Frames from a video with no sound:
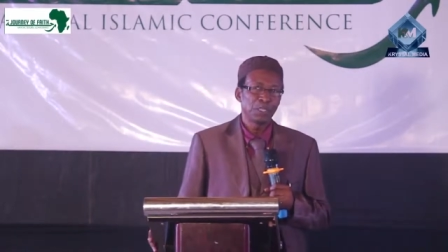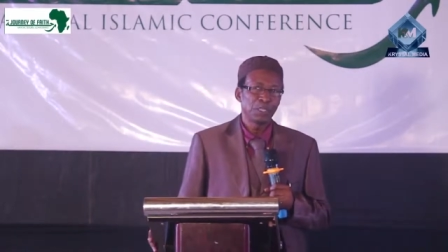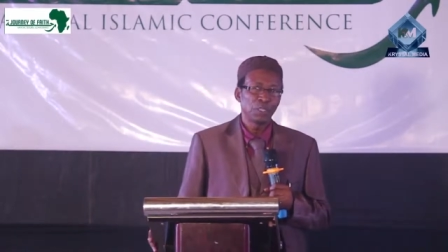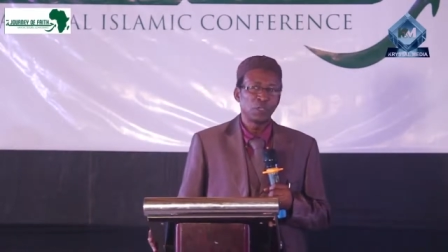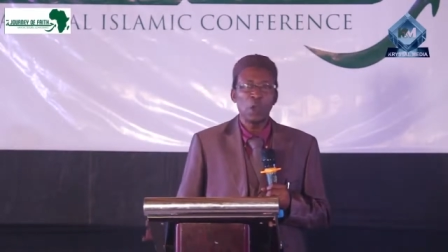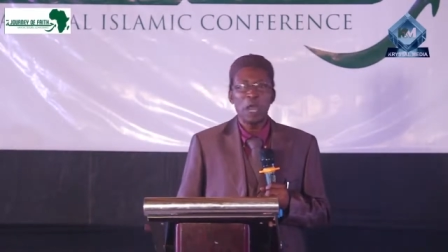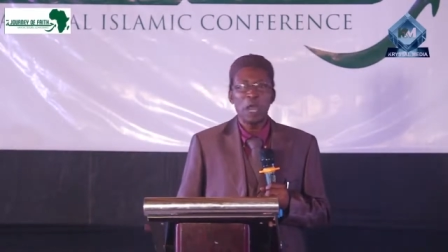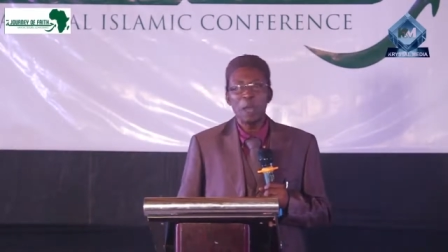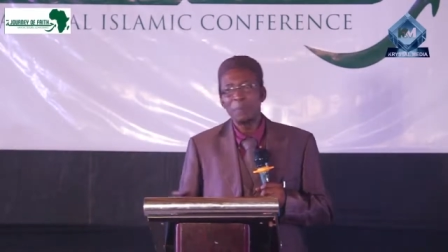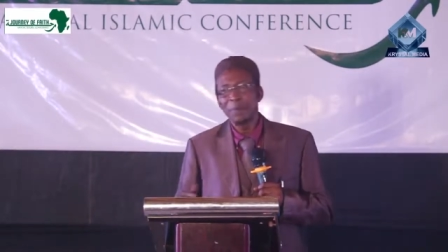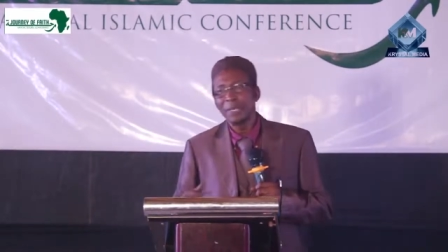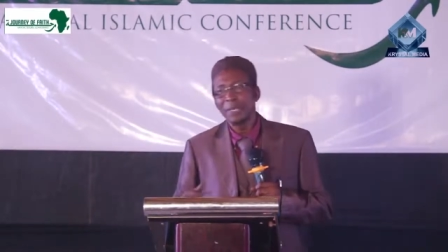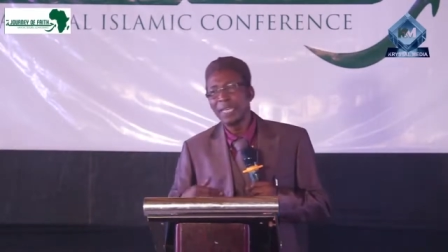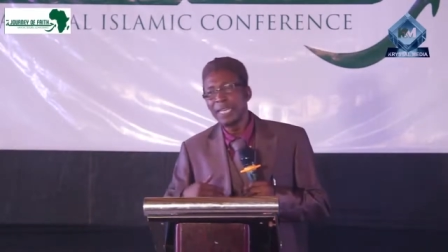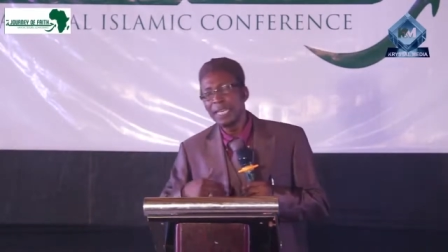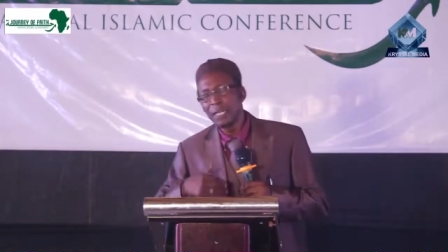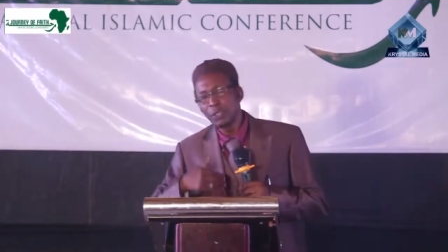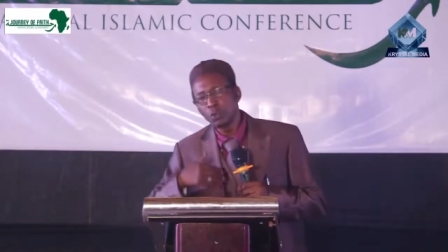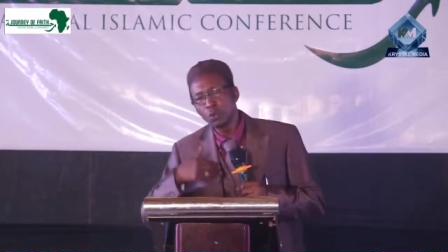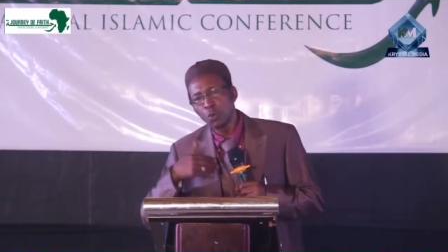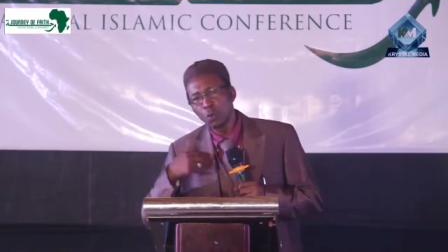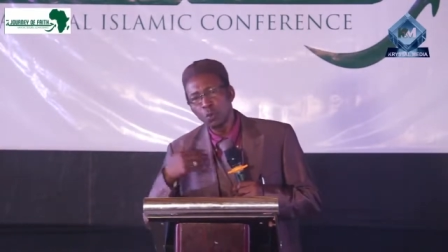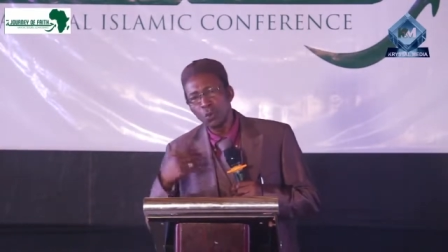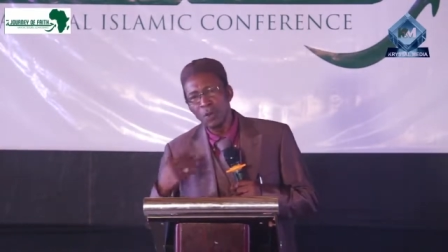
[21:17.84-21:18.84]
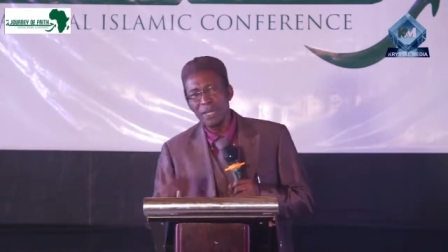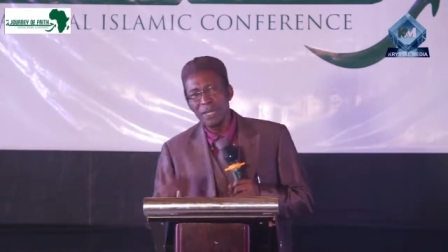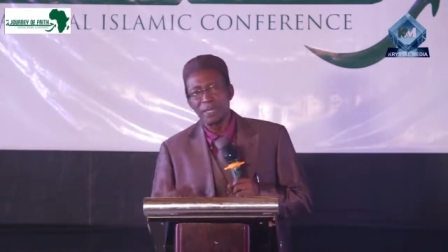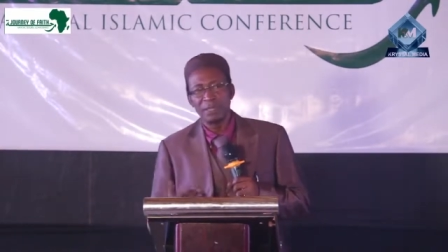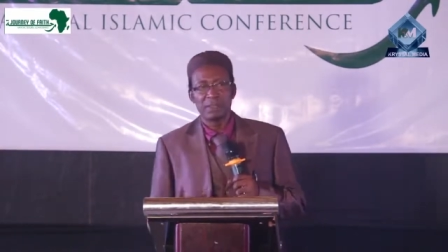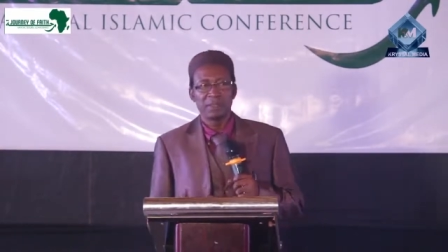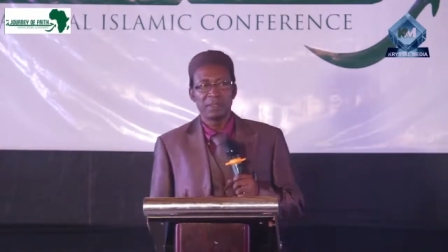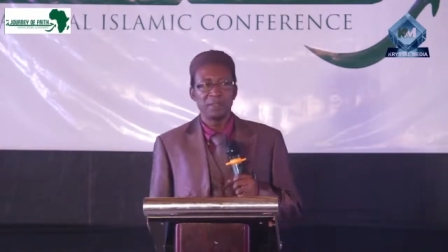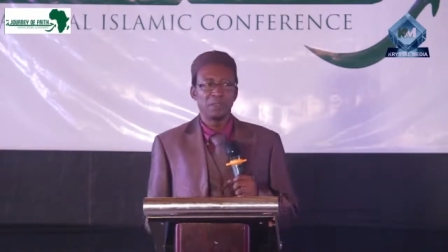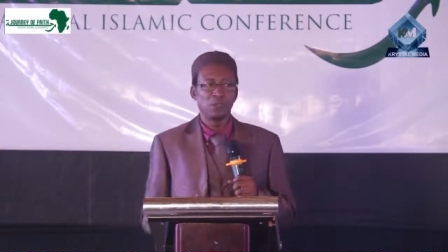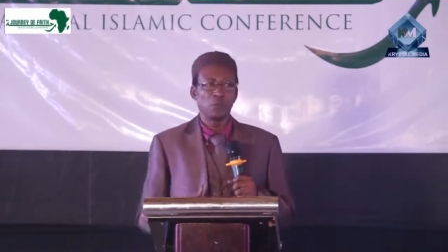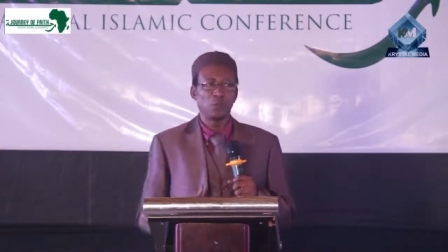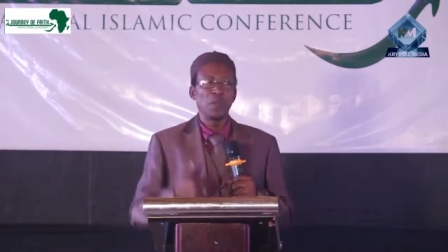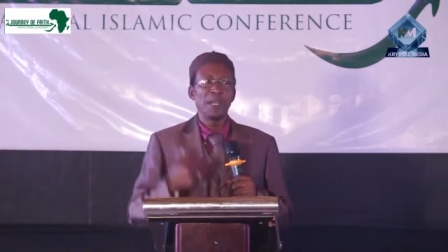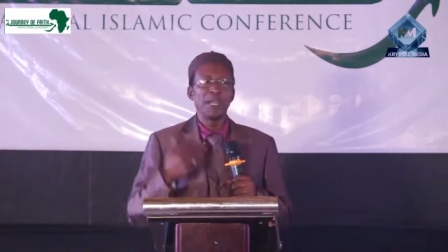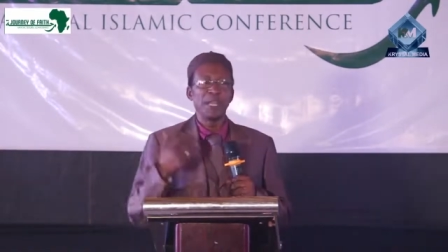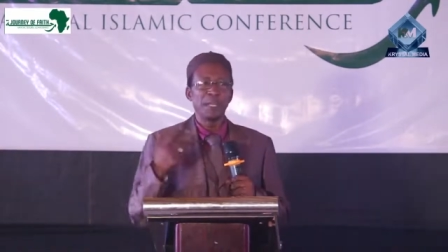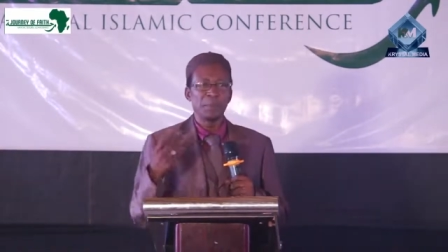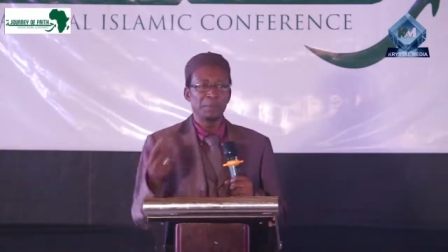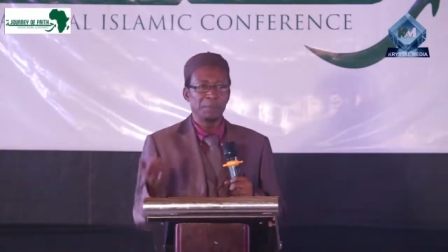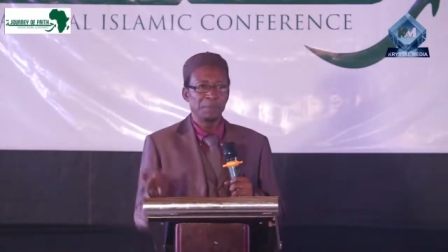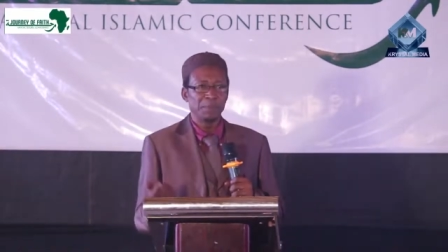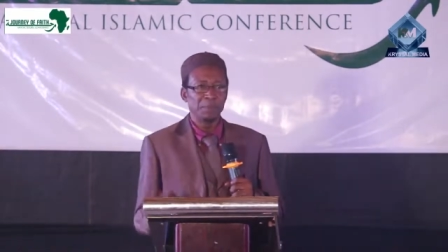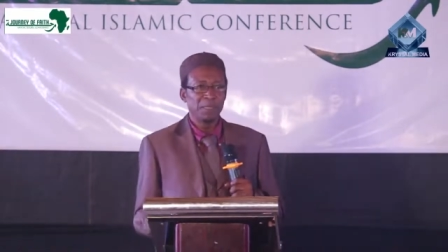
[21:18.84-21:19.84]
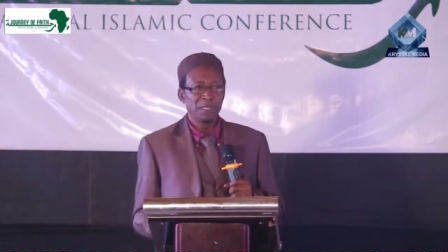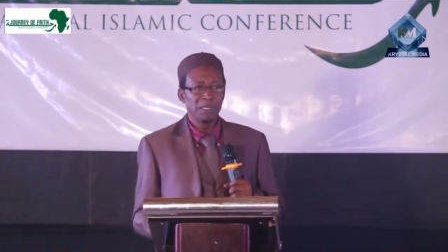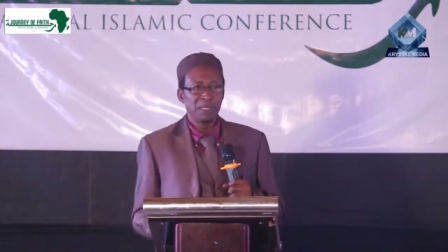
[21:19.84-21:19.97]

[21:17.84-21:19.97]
So I begin to read to him.